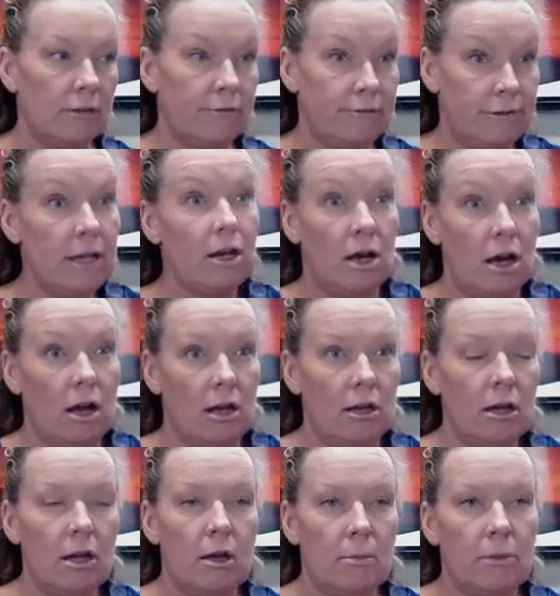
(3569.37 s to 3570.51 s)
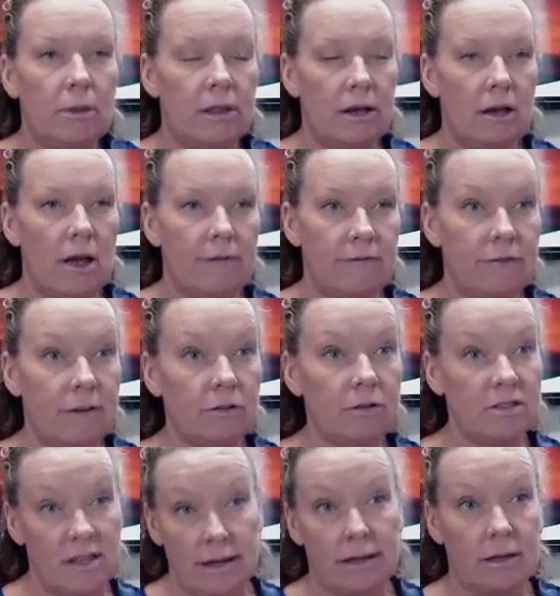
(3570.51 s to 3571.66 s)
feed on, but then not feel
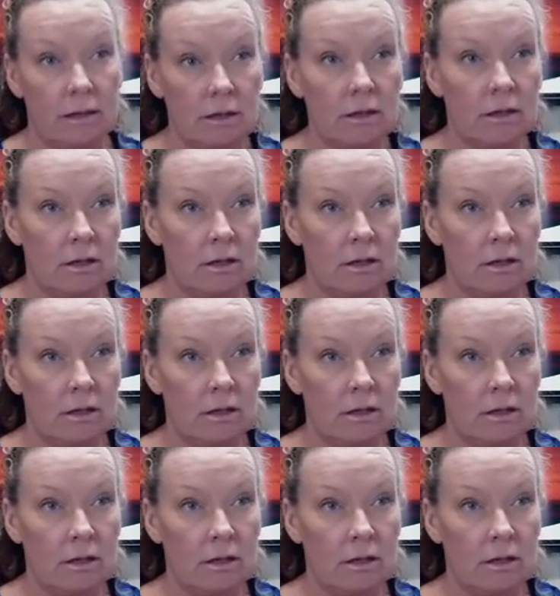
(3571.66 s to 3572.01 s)
sick